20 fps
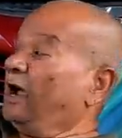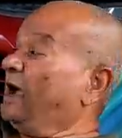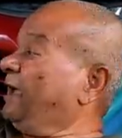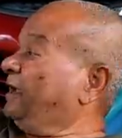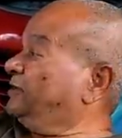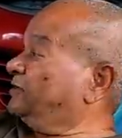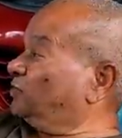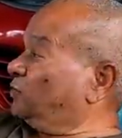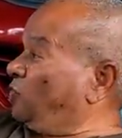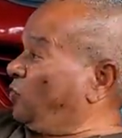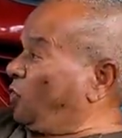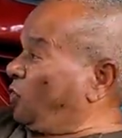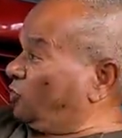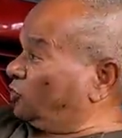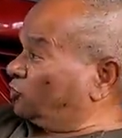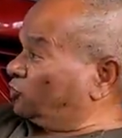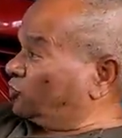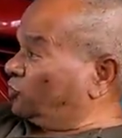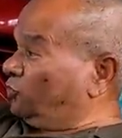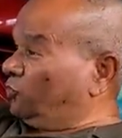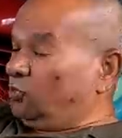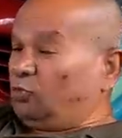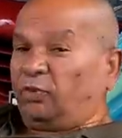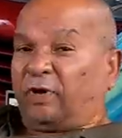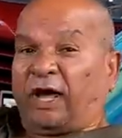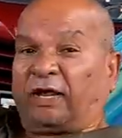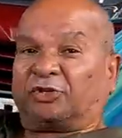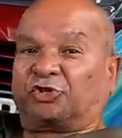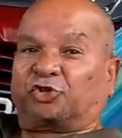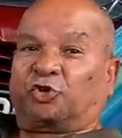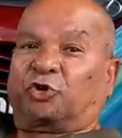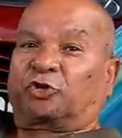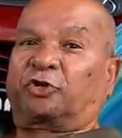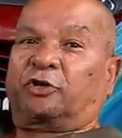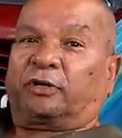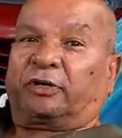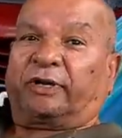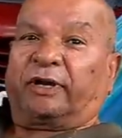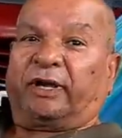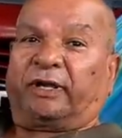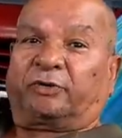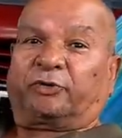I used to walk through that shortcut there